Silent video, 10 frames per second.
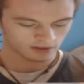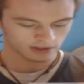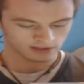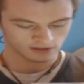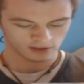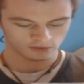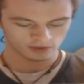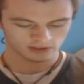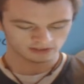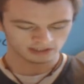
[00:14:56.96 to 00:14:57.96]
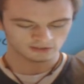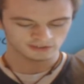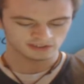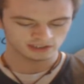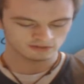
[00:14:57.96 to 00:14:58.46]
on these guys, Rick. They look
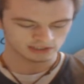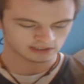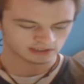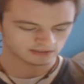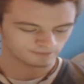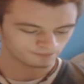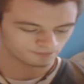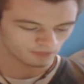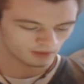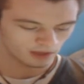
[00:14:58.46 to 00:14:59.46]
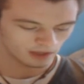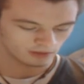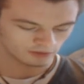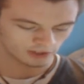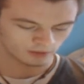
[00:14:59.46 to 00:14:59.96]
serious.
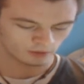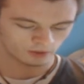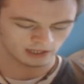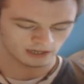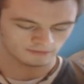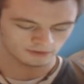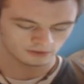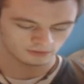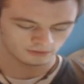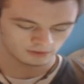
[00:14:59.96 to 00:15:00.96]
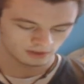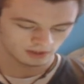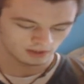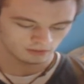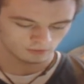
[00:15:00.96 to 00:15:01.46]
Looks like we're going to have to do,
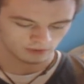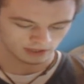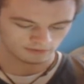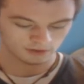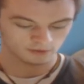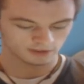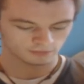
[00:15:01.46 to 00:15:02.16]
going to have to do this,